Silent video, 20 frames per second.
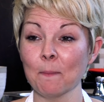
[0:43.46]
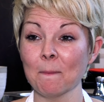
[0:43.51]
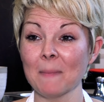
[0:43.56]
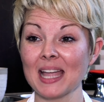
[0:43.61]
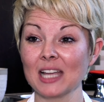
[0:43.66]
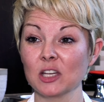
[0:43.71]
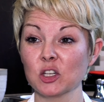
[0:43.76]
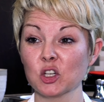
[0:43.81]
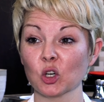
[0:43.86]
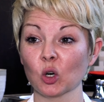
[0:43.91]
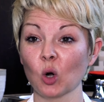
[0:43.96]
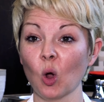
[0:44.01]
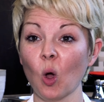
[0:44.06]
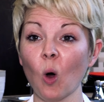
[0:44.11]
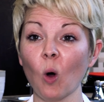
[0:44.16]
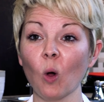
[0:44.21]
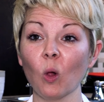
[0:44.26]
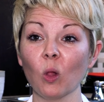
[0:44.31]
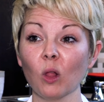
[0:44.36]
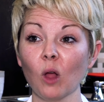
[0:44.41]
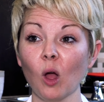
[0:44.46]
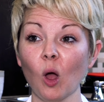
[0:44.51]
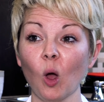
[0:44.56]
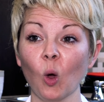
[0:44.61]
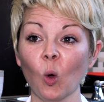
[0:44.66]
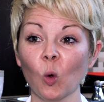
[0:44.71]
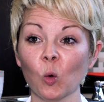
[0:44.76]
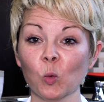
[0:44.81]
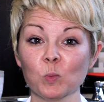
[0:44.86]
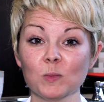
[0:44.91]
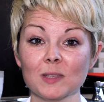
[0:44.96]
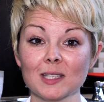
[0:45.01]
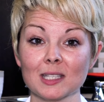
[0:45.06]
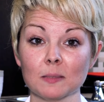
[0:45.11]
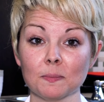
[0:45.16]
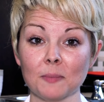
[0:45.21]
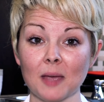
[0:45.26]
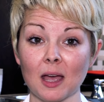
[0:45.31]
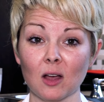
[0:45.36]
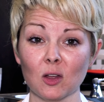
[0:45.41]
makes your whole home
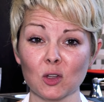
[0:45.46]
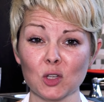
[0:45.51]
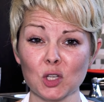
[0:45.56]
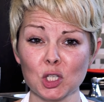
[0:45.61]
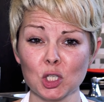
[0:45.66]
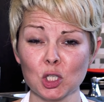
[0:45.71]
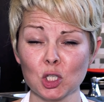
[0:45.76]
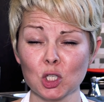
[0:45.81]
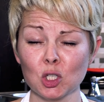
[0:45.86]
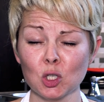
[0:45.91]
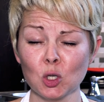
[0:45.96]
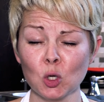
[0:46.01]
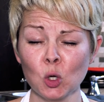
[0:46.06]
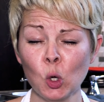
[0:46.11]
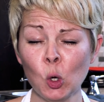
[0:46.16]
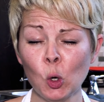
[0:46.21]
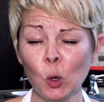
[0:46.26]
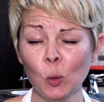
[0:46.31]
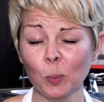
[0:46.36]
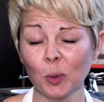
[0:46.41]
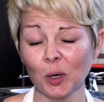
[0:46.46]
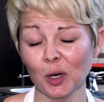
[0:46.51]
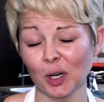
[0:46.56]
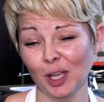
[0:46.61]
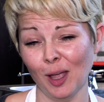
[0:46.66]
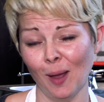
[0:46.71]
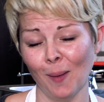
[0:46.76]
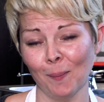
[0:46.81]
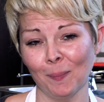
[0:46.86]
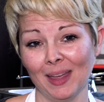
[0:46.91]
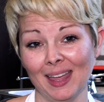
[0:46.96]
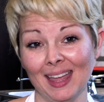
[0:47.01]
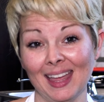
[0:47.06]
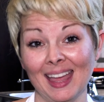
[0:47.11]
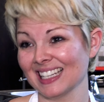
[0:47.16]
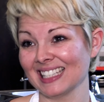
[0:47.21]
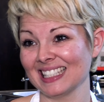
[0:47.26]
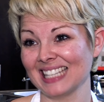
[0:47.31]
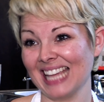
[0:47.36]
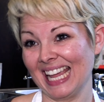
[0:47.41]
smell super yummy.
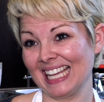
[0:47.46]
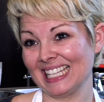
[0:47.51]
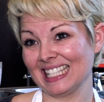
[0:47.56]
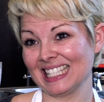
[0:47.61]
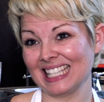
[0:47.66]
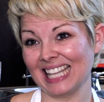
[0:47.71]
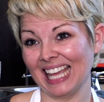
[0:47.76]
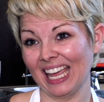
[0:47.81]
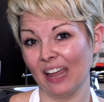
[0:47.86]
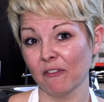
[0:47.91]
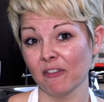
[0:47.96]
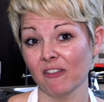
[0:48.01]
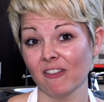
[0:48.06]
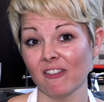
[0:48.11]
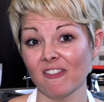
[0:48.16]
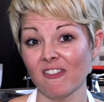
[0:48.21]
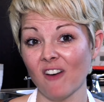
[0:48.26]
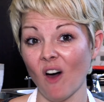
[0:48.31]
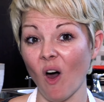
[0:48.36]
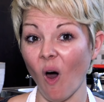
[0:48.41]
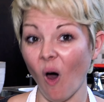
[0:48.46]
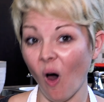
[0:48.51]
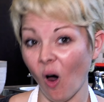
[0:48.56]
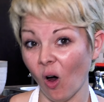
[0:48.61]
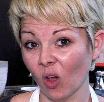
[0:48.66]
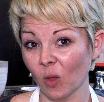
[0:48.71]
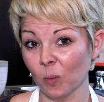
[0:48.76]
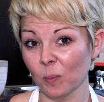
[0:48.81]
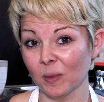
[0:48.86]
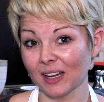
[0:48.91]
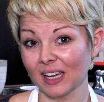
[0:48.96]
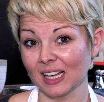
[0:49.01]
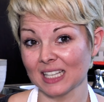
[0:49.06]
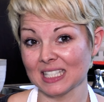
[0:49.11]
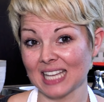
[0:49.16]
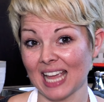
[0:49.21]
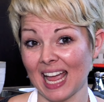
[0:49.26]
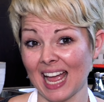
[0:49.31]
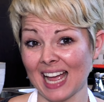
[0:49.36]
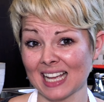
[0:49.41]
It tastes like fall because
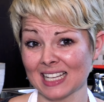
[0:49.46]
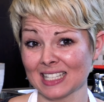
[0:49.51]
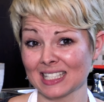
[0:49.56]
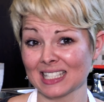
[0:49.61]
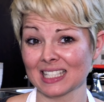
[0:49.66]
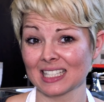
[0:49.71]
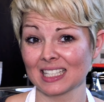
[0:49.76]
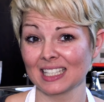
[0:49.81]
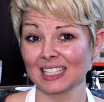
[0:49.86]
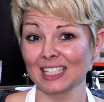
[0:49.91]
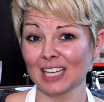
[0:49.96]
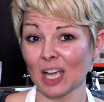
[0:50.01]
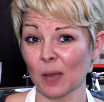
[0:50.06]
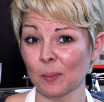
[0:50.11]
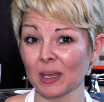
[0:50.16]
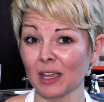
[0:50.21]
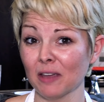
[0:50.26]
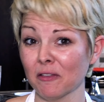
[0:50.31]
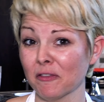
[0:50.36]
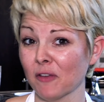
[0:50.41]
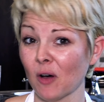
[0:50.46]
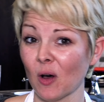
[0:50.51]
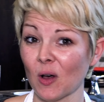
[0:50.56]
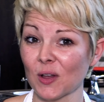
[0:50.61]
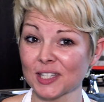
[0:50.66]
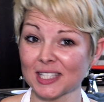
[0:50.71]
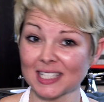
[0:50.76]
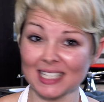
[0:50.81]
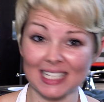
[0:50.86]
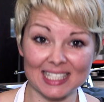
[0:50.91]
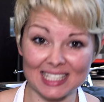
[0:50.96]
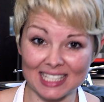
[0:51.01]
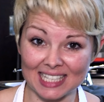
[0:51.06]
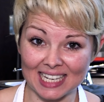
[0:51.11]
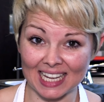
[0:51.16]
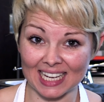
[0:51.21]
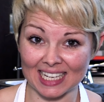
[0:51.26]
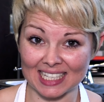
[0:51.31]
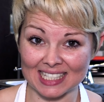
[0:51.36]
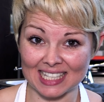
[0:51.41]
it has yummy fall
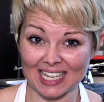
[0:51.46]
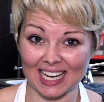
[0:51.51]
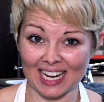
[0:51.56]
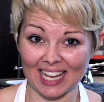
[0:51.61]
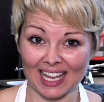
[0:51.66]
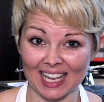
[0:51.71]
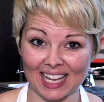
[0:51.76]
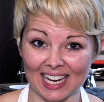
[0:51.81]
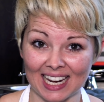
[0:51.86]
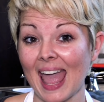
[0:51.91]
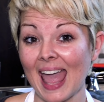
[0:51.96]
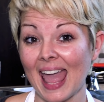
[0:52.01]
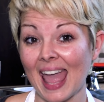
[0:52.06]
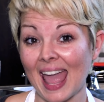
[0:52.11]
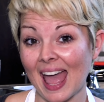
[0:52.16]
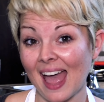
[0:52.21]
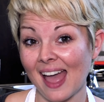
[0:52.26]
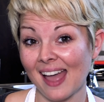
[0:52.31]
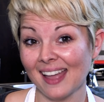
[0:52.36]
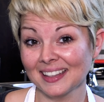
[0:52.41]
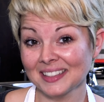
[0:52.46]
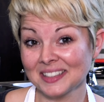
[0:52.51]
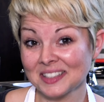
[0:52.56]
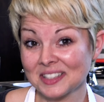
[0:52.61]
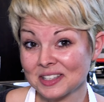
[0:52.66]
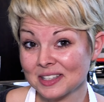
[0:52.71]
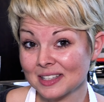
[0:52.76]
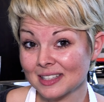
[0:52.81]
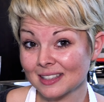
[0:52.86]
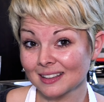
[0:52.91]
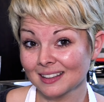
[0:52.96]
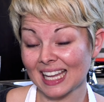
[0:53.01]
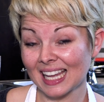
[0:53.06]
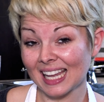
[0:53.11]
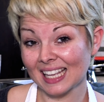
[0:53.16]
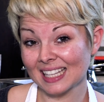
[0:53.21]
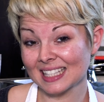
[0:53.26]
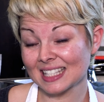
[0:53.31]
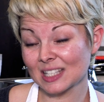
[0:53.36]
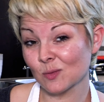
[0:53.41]
seasonings in it. And
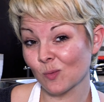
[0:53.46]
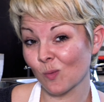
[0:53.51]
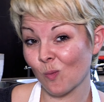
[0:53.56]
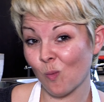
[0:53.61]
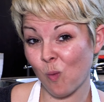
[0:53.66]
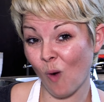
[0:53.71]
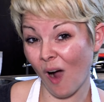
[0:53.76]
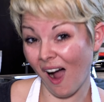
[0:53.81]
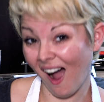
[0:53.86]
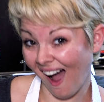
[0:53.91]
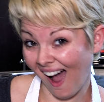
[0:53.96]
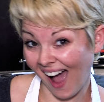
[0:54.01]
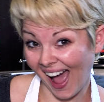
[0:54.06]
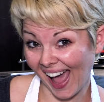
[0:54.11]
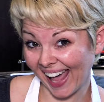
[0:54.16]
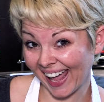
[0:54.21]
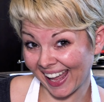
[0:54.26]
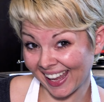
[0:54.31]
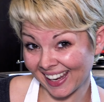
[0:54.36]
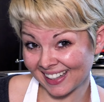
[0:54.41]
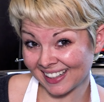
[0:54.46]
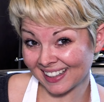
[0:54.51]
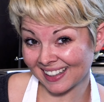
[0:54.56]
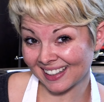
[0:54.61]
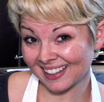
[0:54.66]
it's wine.